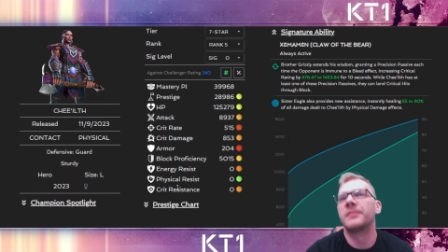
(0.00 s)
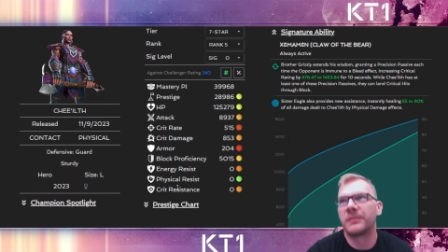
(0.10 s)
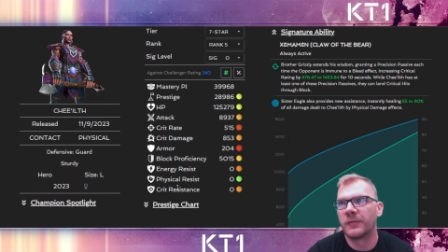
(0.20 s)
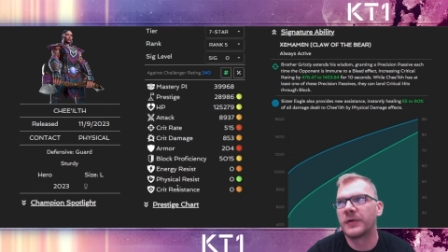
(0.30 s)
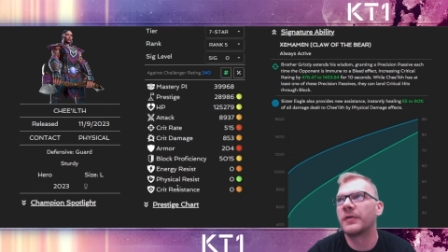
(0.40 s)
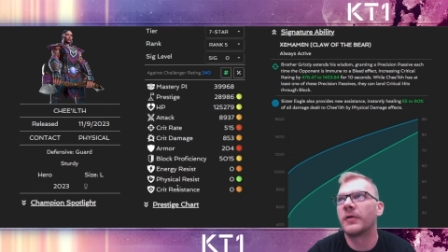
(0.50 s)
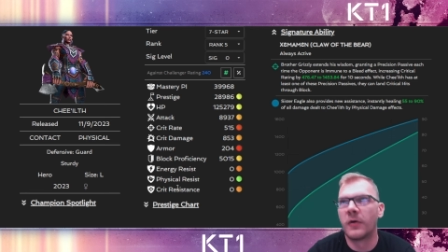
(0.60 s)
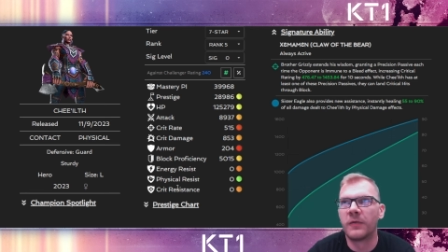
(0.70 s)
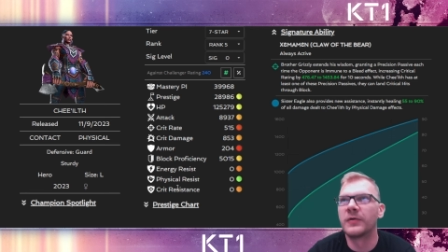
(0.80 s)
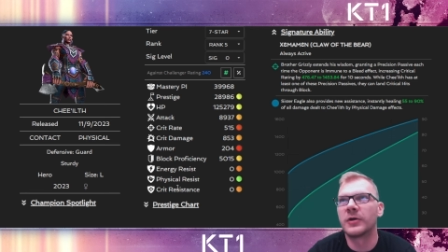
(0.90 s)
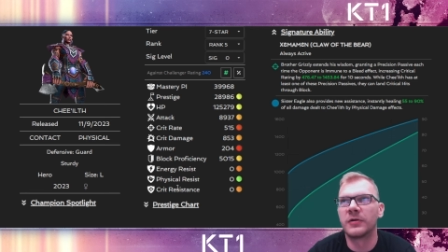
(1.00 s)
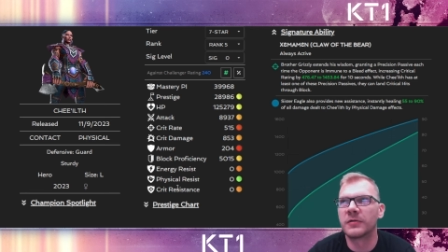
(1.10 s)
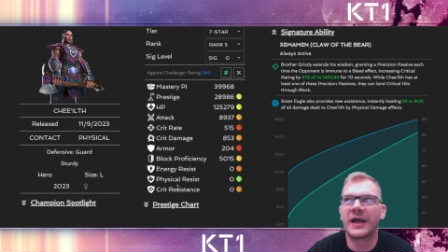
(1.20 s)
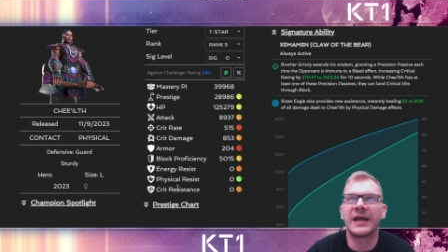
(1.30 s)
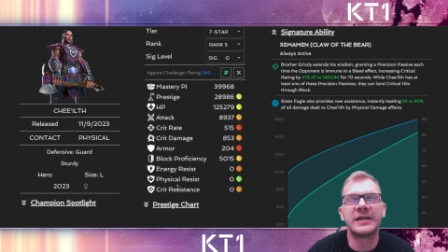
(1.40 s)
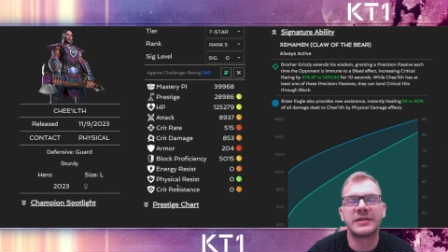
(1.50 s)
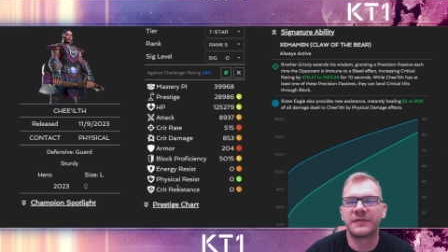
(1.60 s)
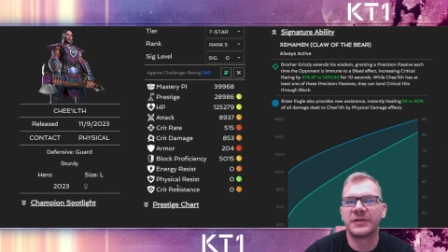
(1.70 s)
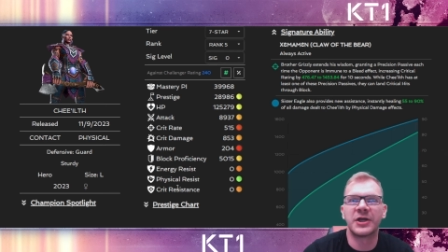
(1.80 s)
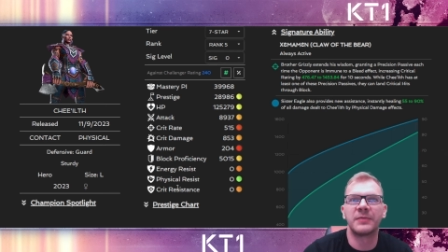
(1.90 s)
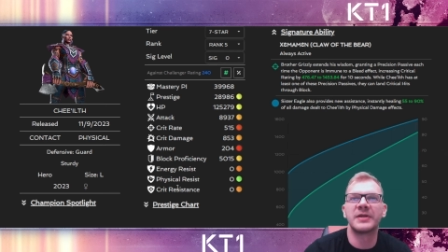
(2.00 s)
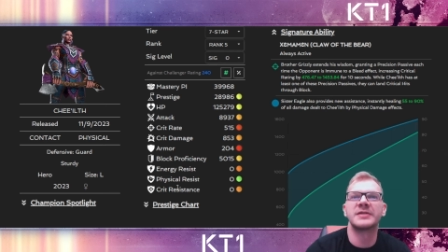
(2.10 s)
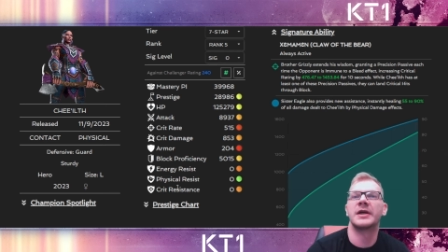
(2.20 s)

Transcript: with overall case of the champions.